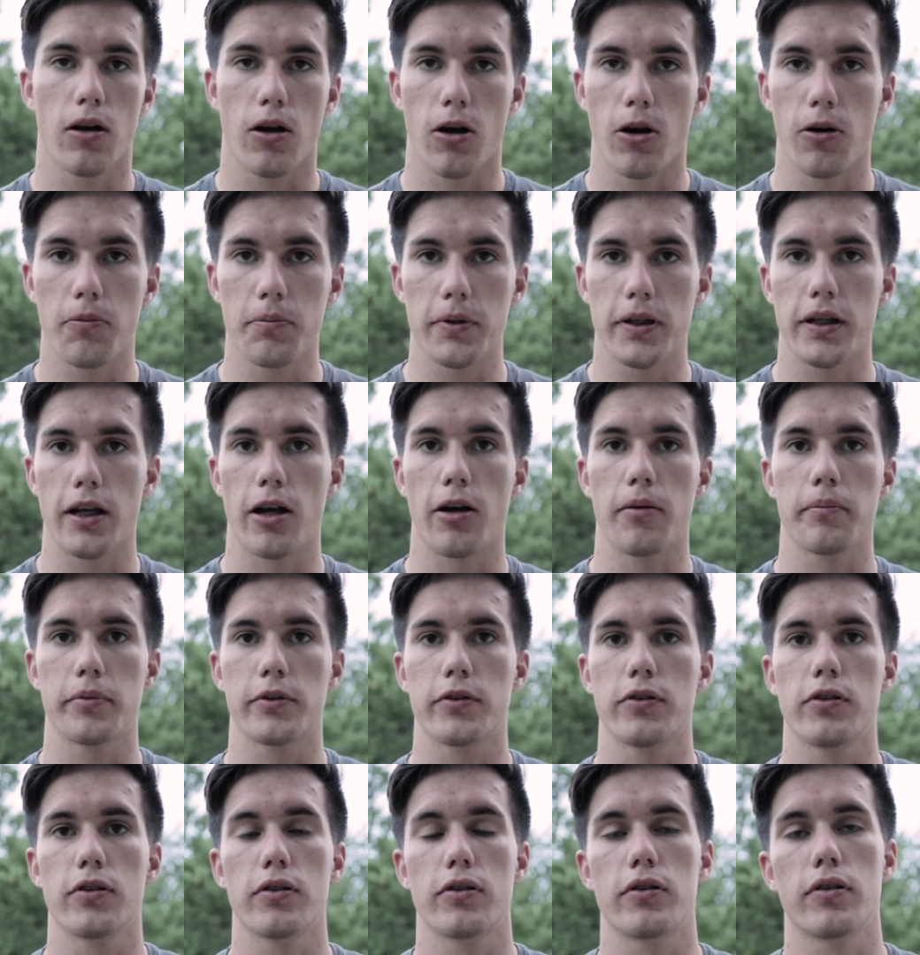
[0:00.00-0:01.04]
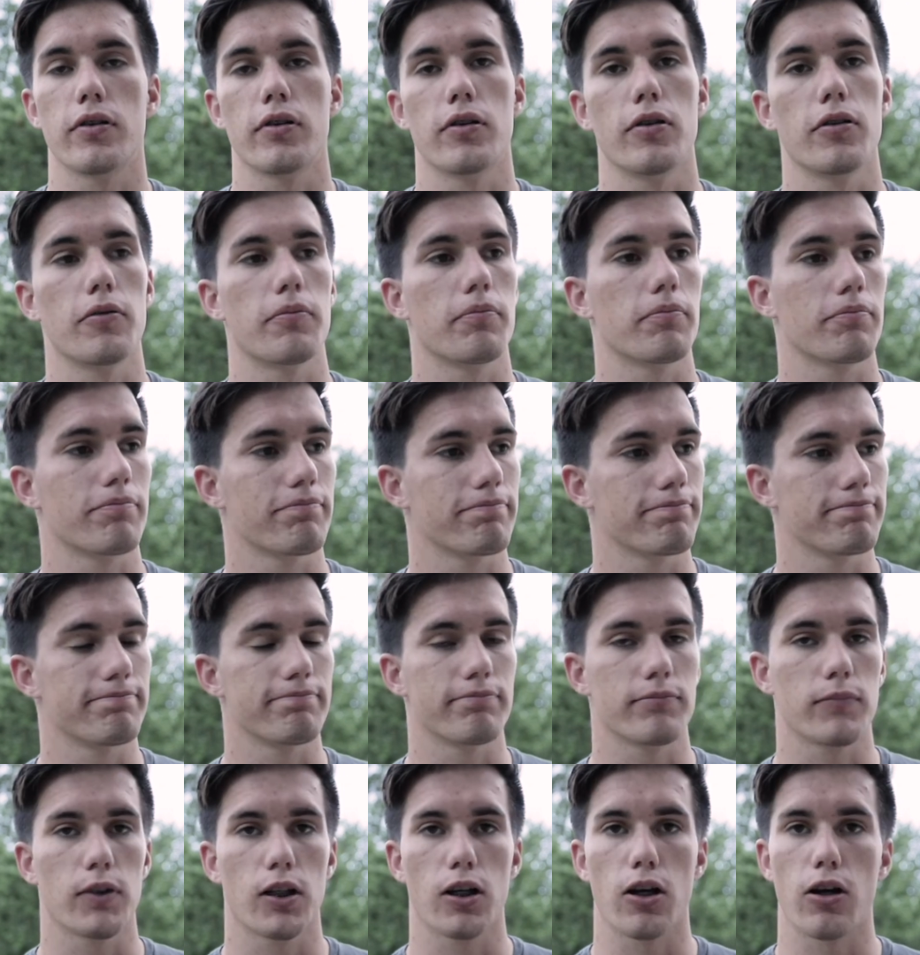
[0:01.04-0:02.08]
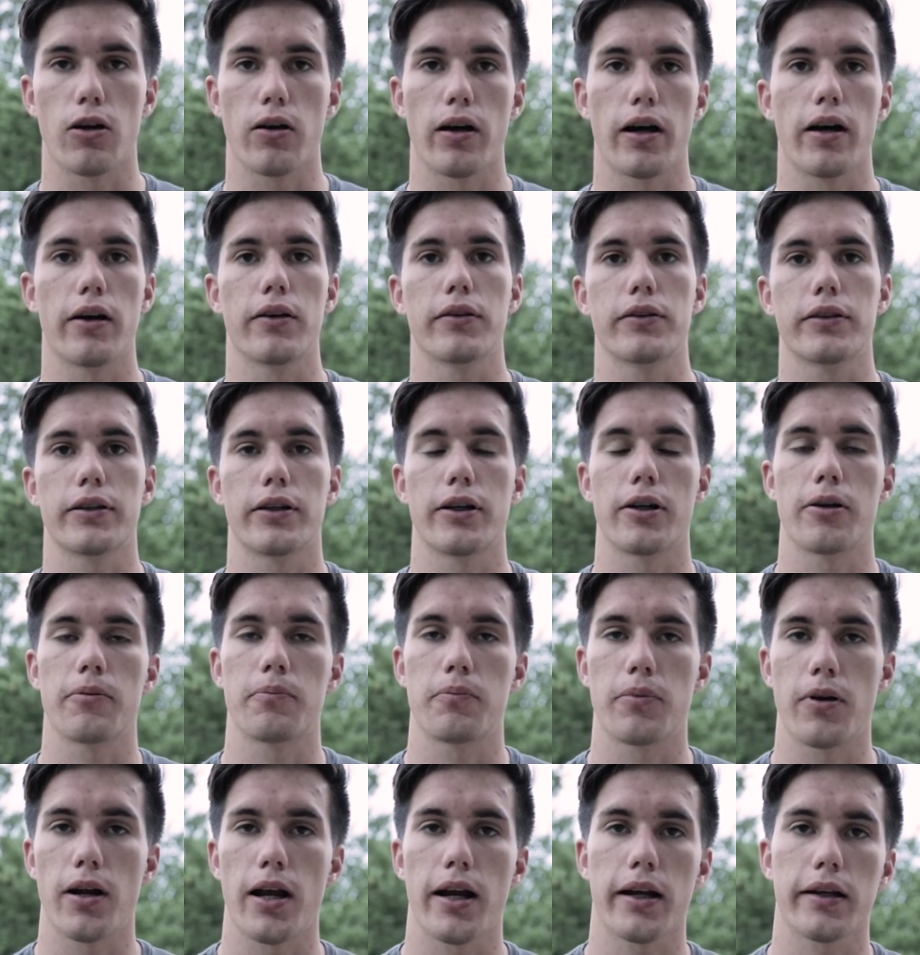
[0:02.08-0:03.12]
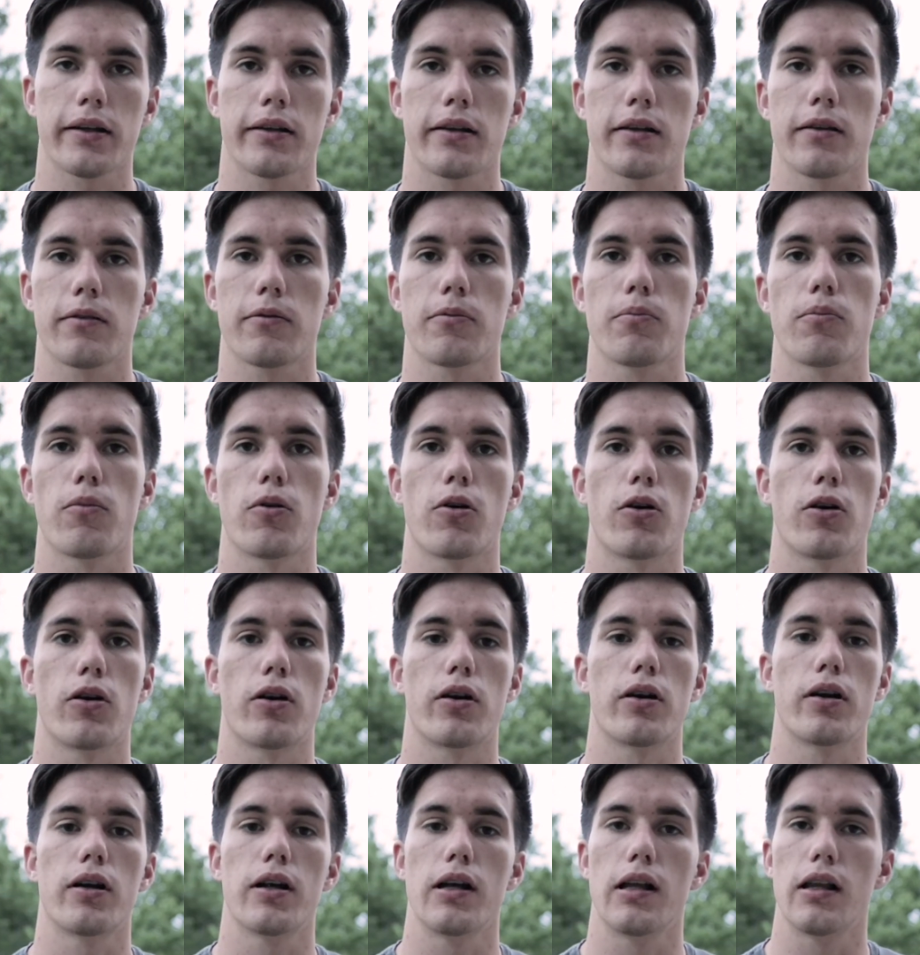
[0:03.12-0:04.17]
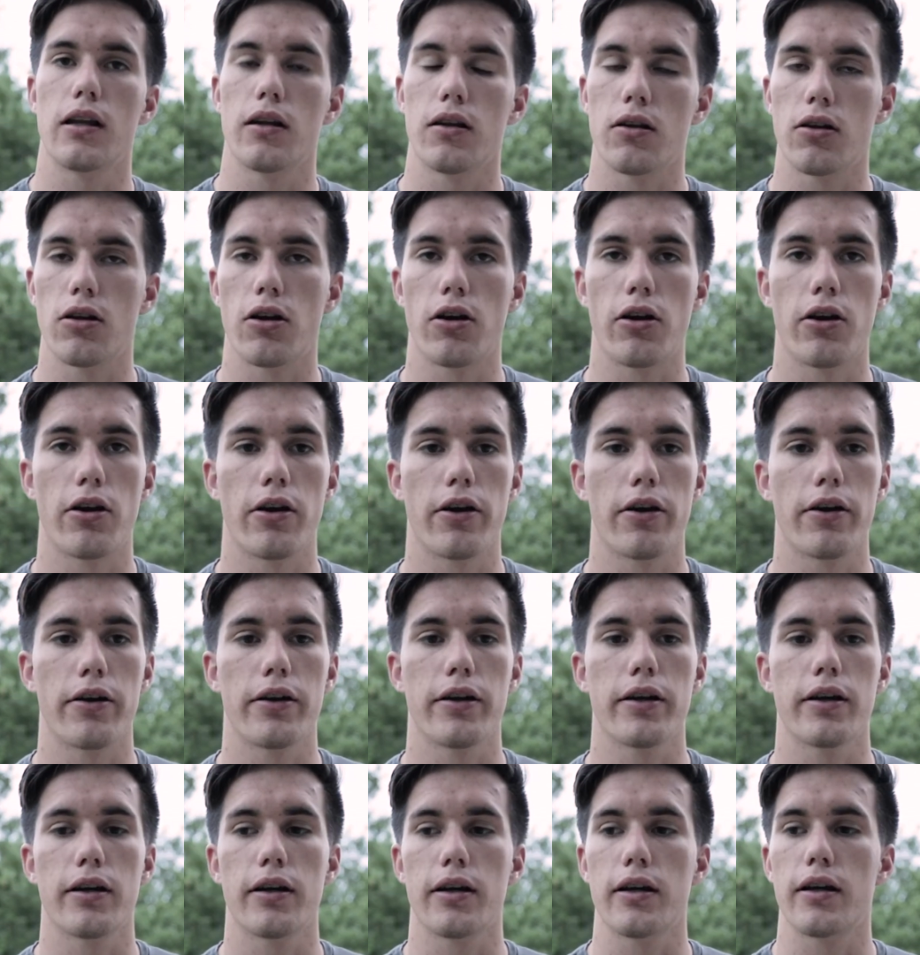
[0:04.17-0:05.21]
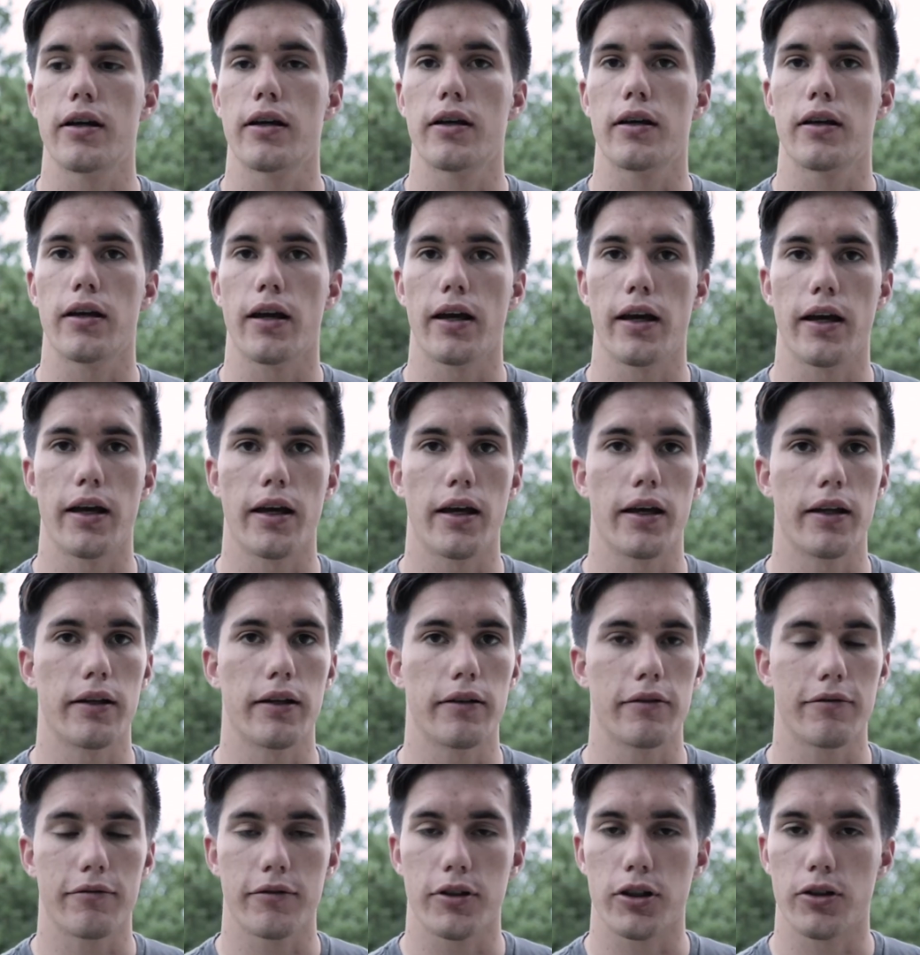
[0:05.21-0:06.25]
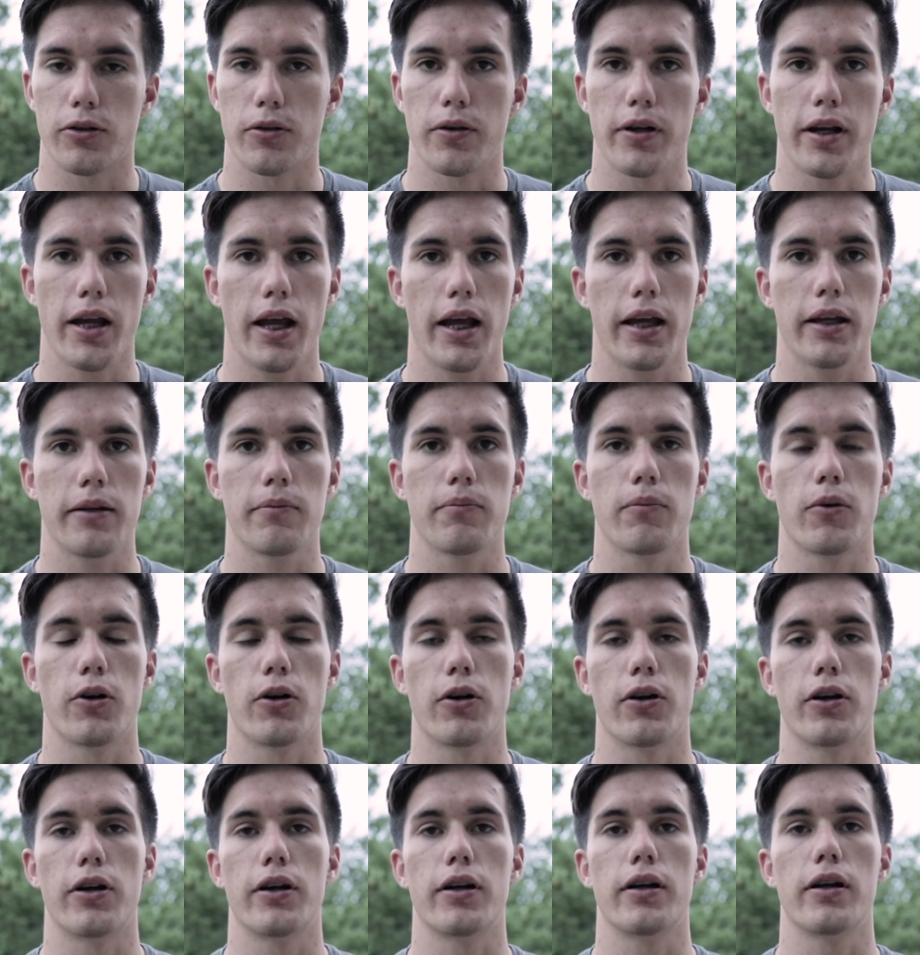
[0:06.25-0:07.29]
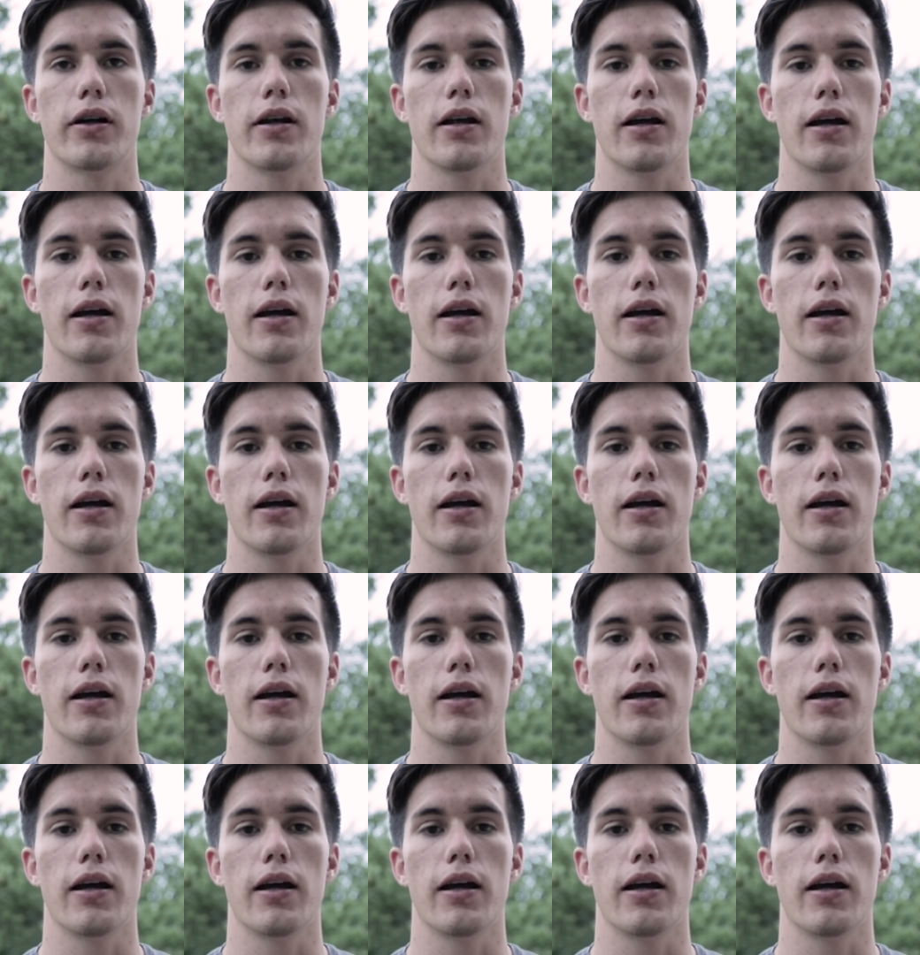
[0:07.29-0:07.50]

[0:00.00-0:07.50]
Hope it helps you to go out there, practice more, learn, and create more.